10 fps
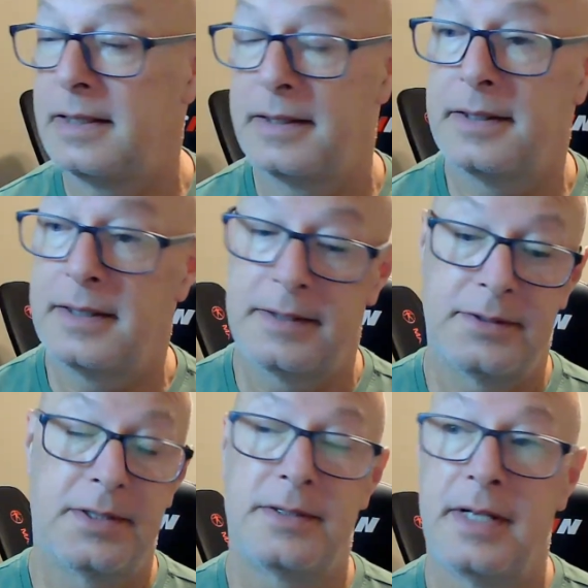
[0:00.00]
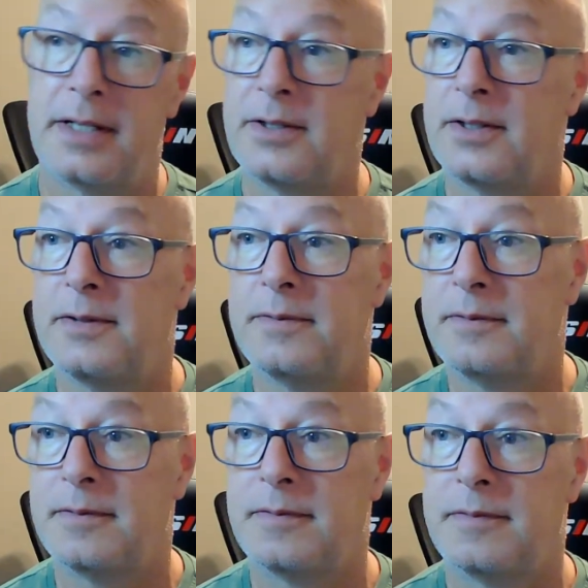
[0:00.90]
It's just not good
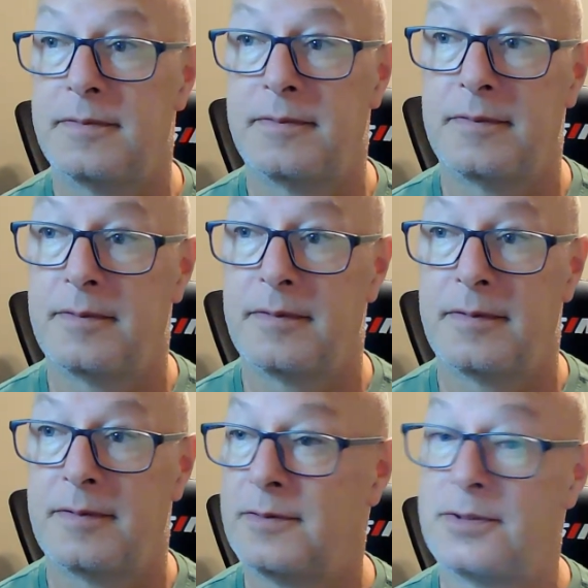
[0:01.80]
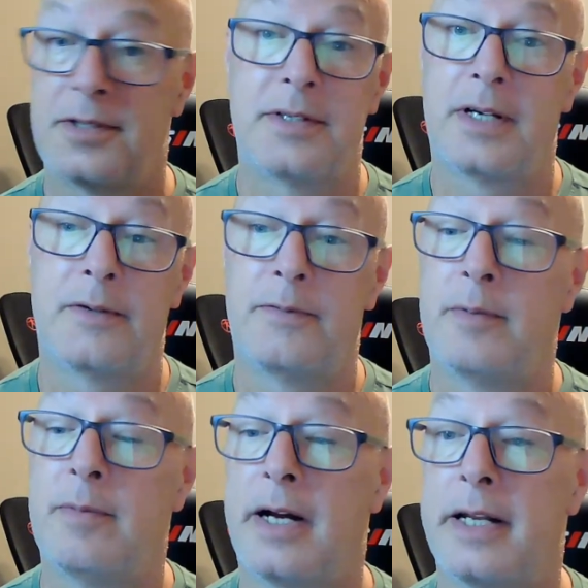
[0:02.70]
for
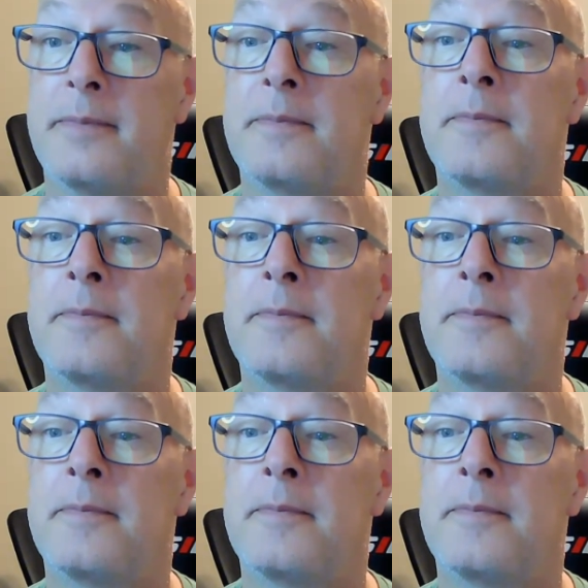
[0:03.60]
your body.